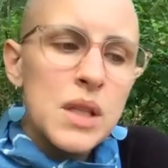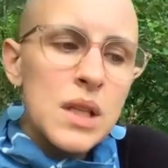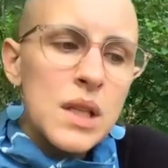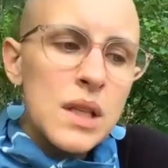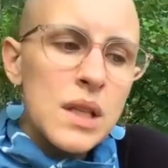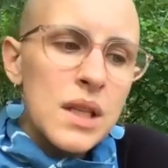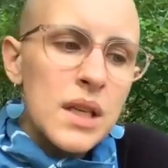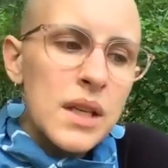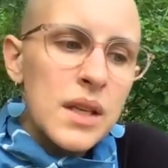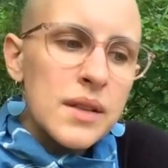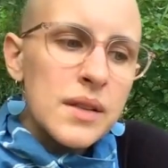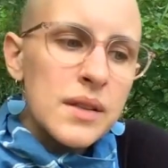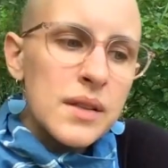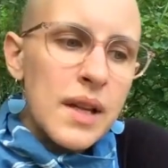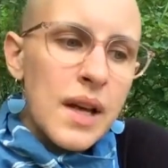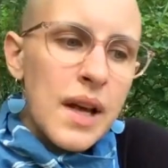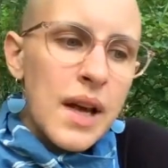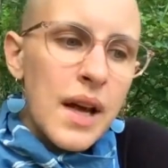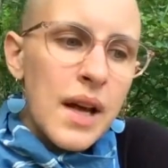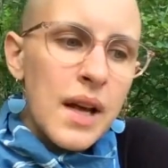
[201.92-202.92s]
things
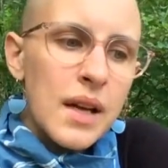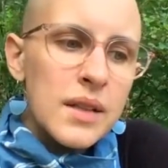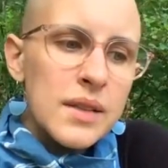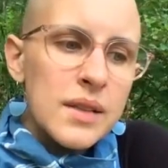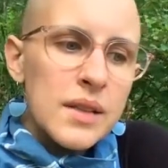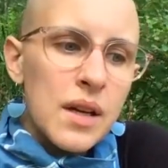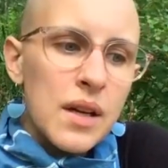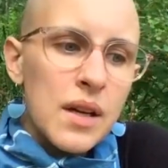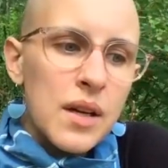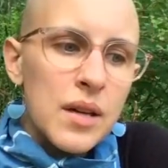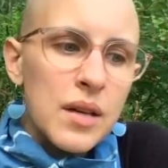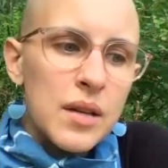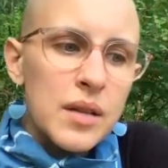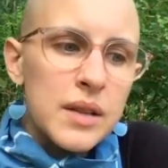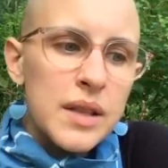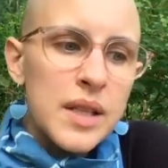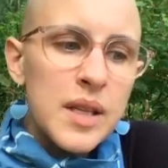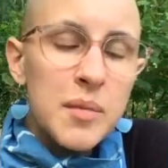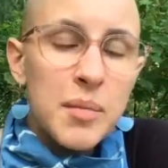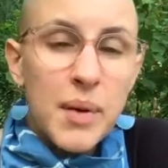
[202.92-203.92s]
that
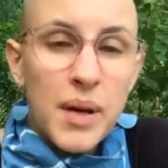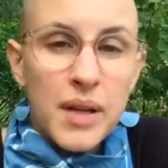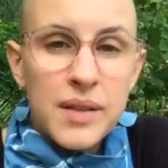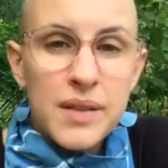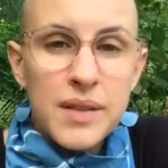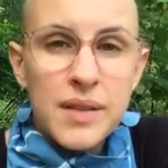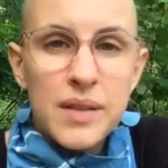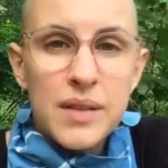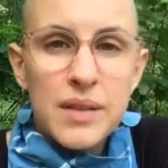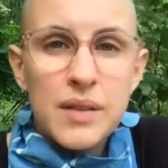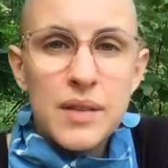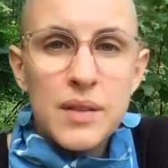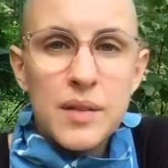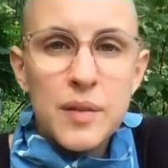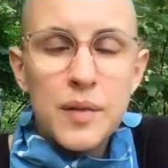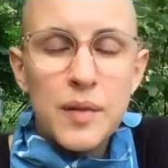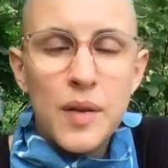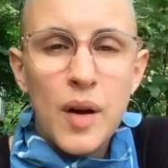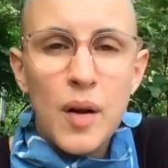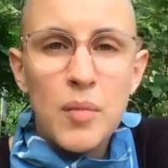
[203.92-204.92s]
keep us
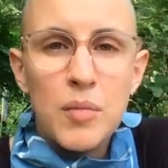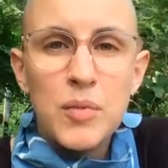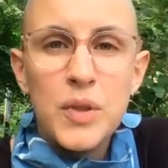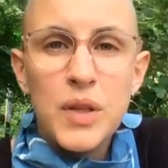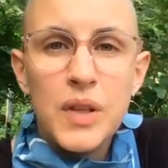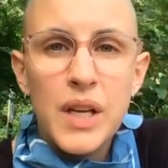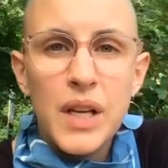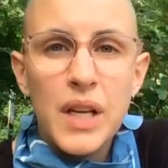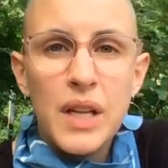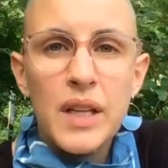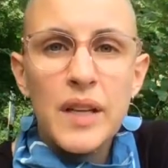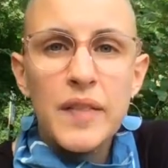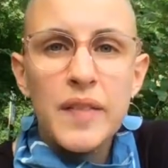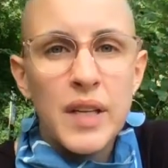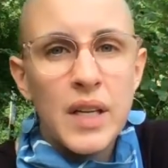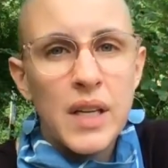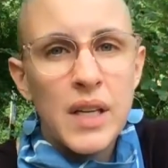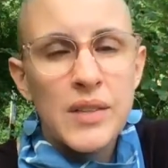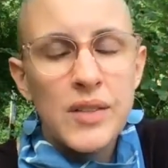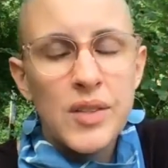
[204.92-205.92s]
from really
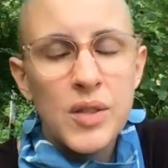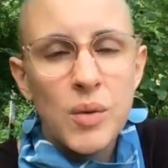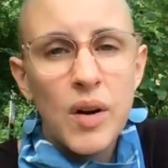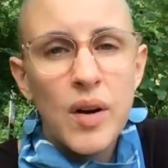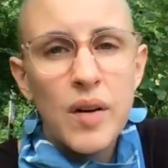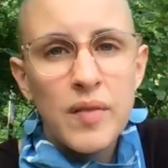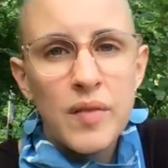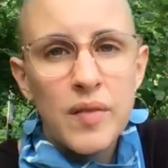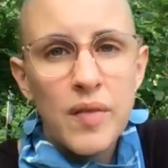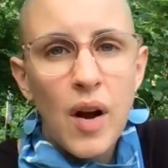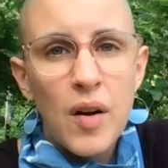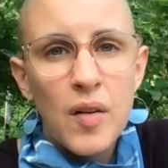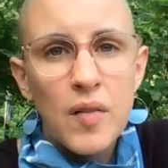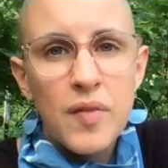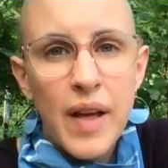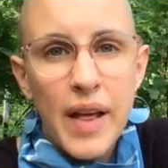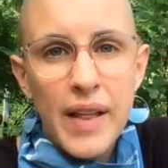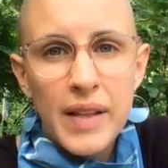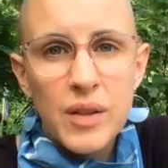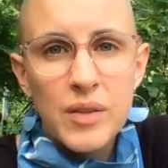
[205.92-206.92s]
living into our
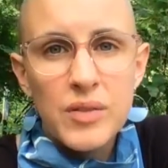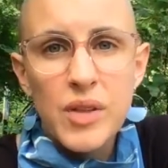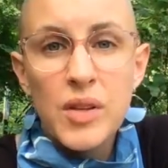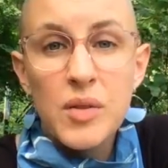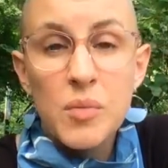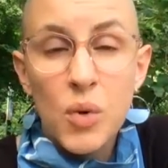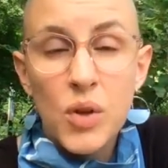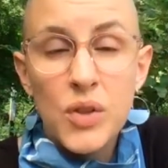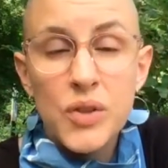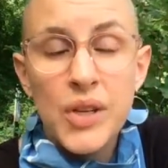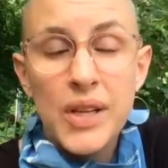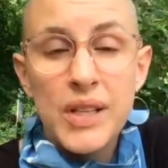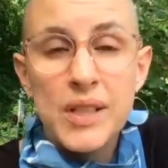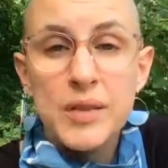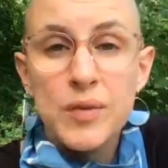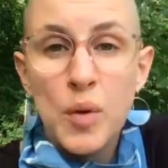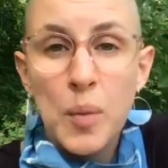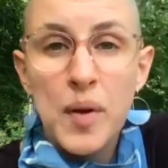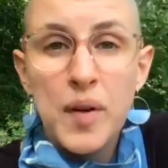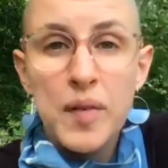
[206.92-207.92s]
values, our more
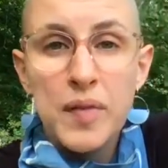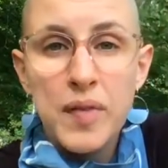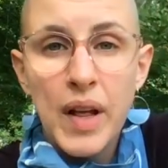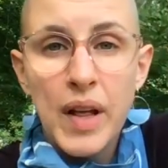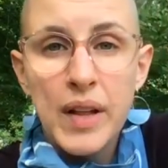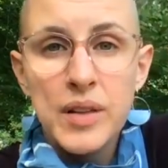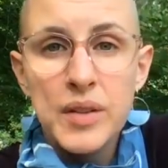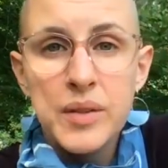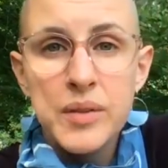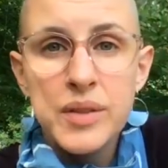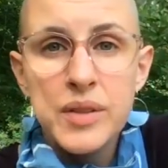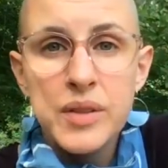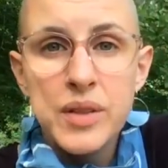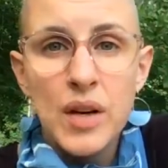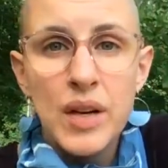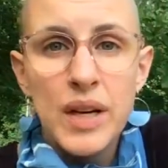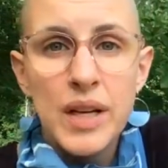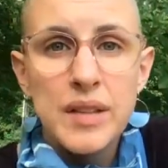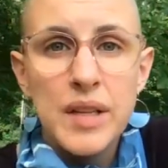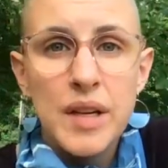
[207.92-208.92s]
transformative values, our
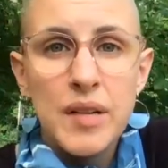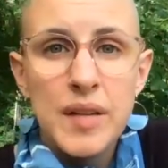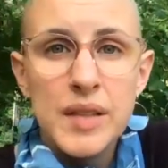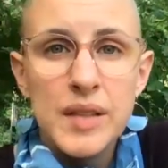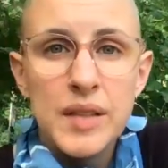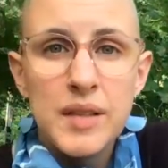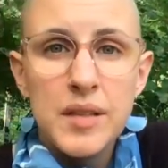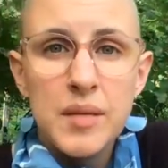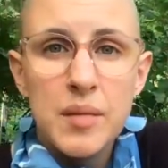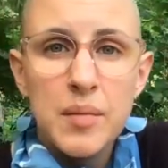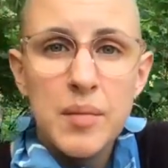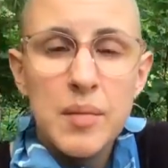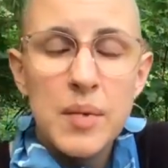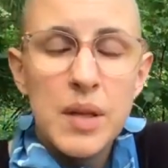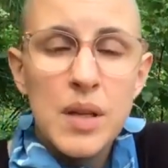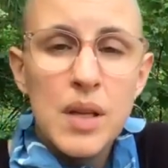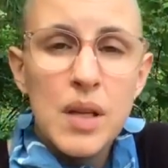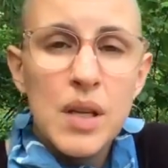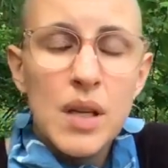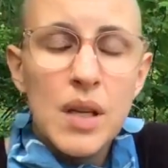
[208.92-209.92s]
anti-racism
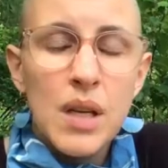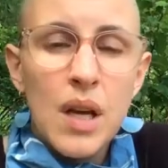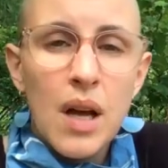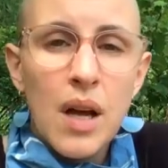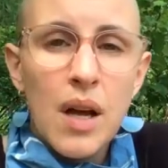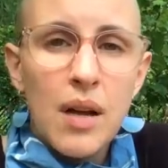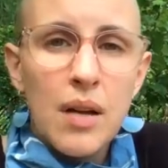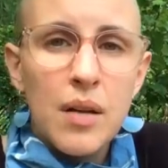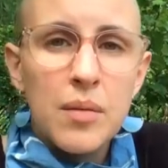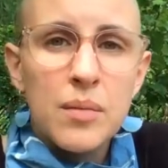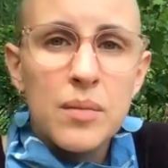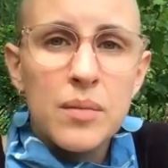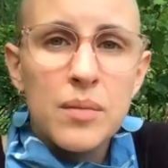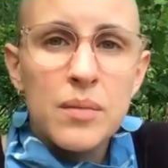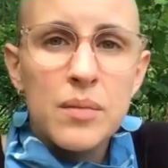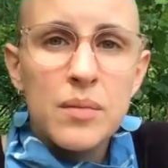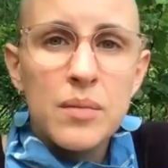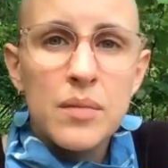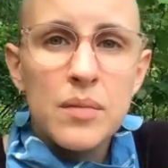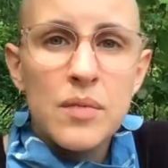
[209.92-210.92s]

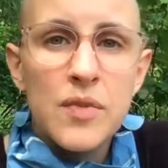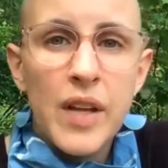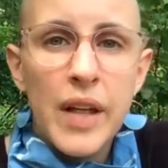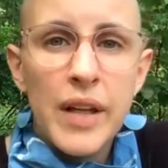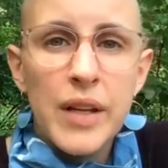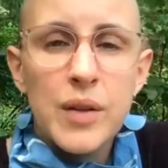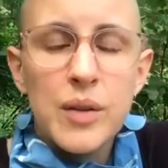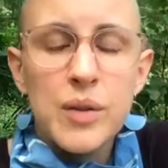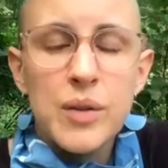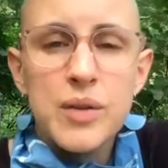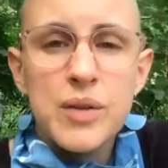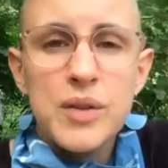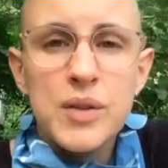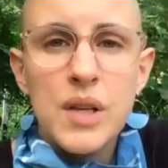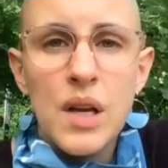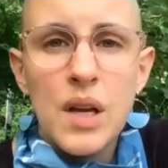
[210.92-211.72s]
values.